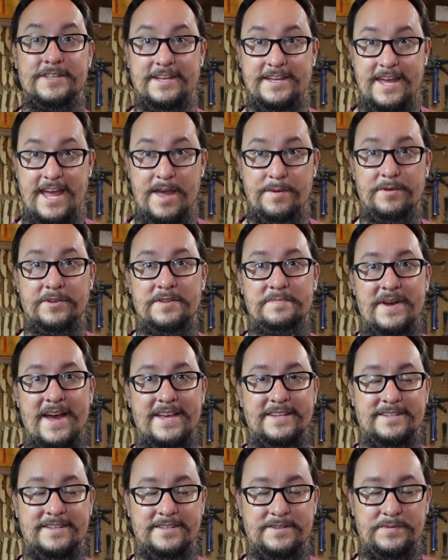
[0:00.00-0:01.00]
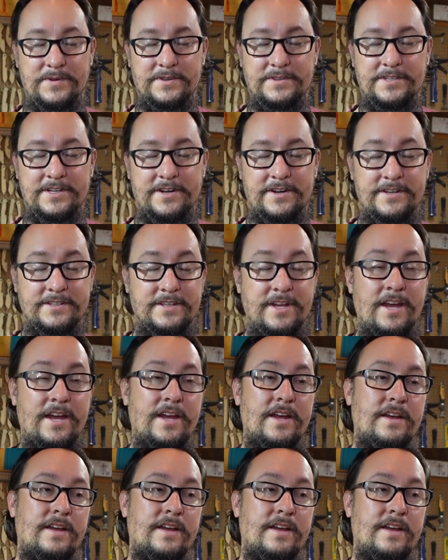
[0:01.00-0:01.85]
the Cable Damascus build series,